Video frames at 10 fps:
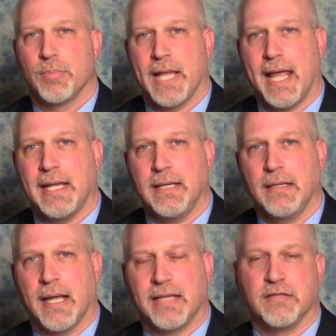
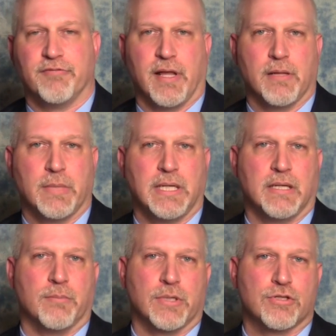Planning and development
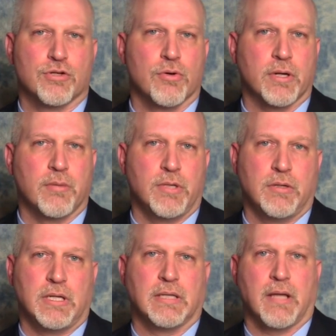in a mature
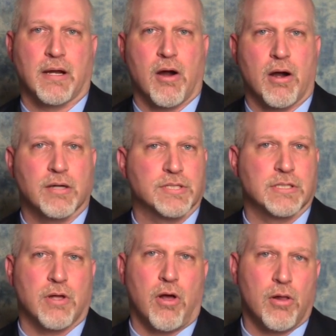community like ours
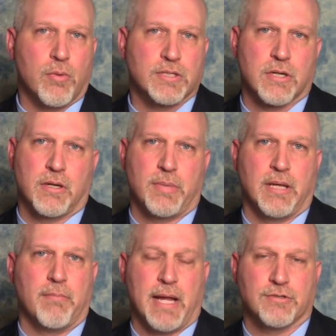is always going to
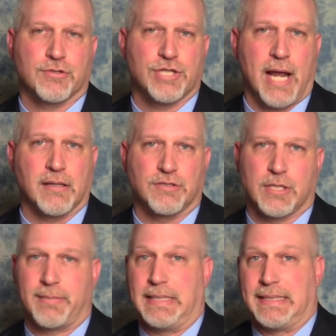be a major
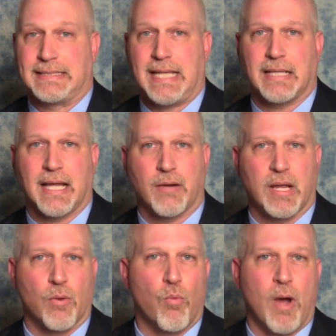challenge. I mean, it's not like
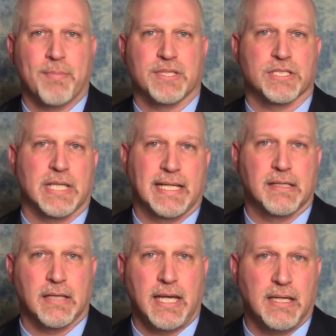we can wipe the
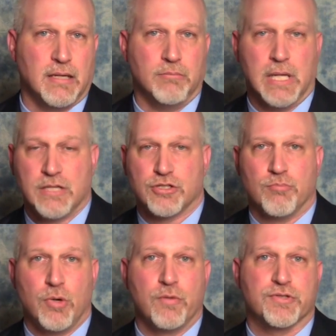slate clean and
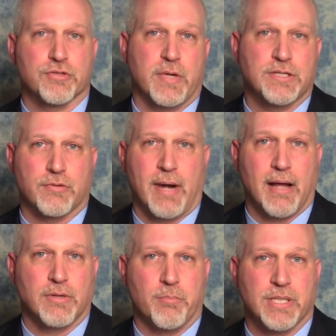just move streets
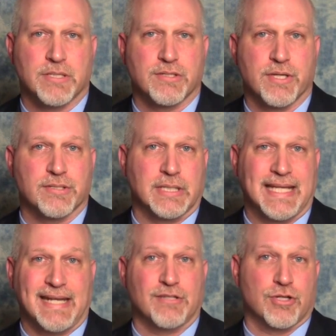around and businesses
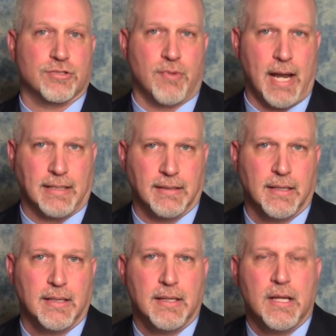and get it just right.
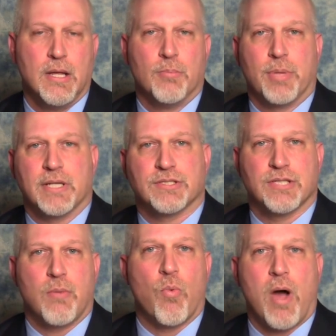But as
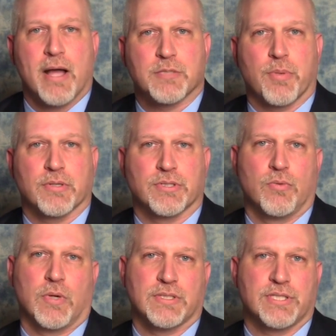some wise
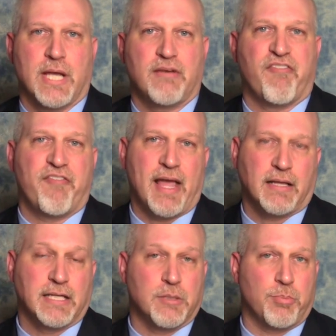person once said,
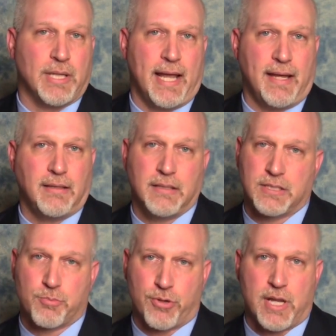failing to plan
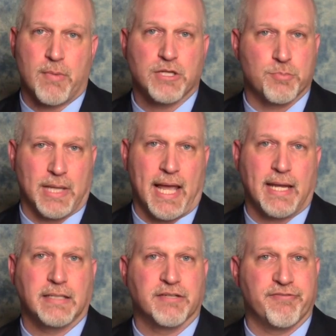is pretty much
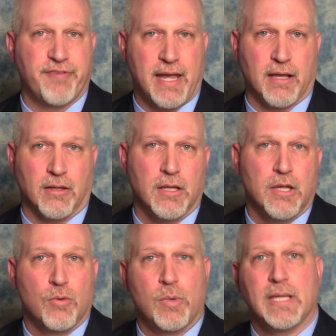planning to fail.
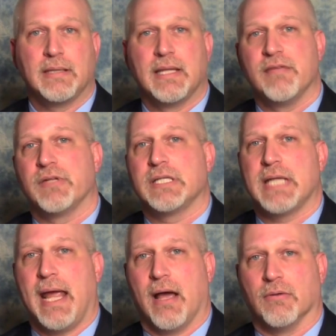We live in a
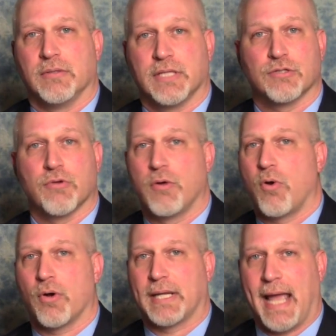town that's grown
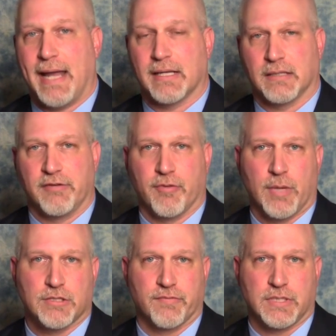organically for
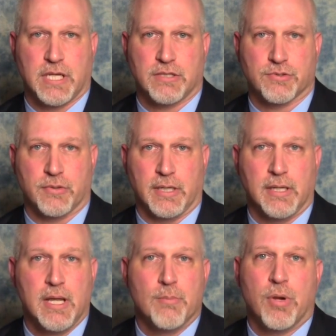much of its history,
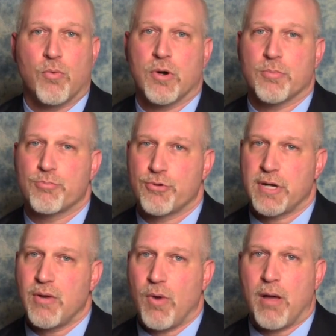but we're
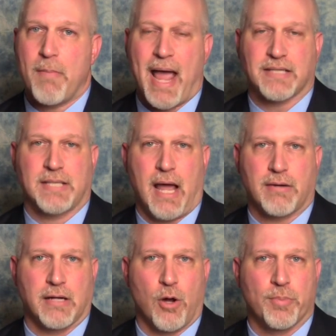pretty well maxed
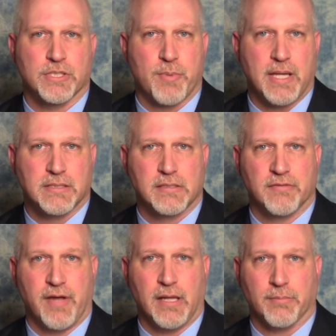out on open space to
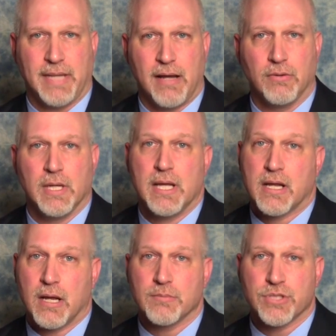develop. Now
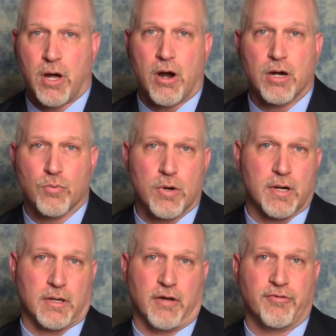comes the hard
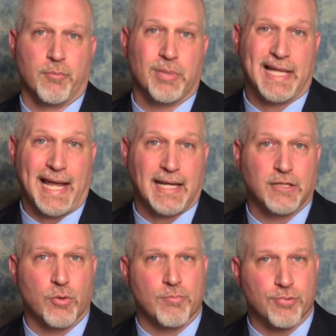work of
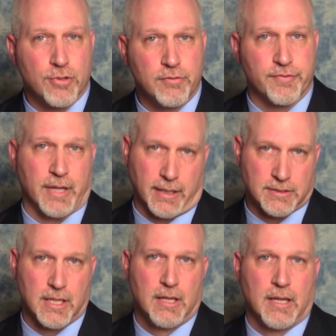planning to improve
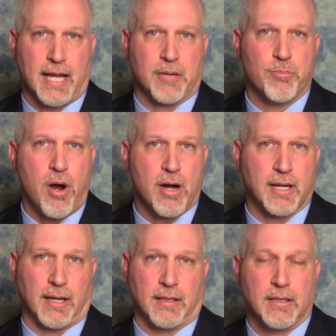things like
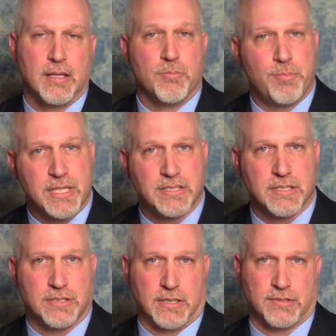parking,
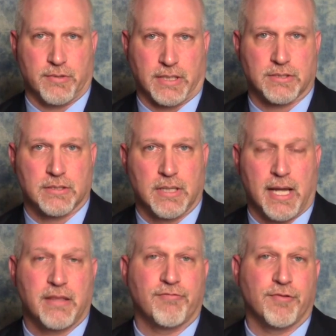business districts,
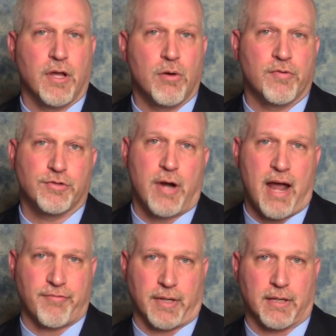and the flow of
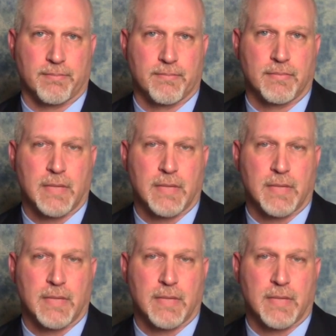traffic.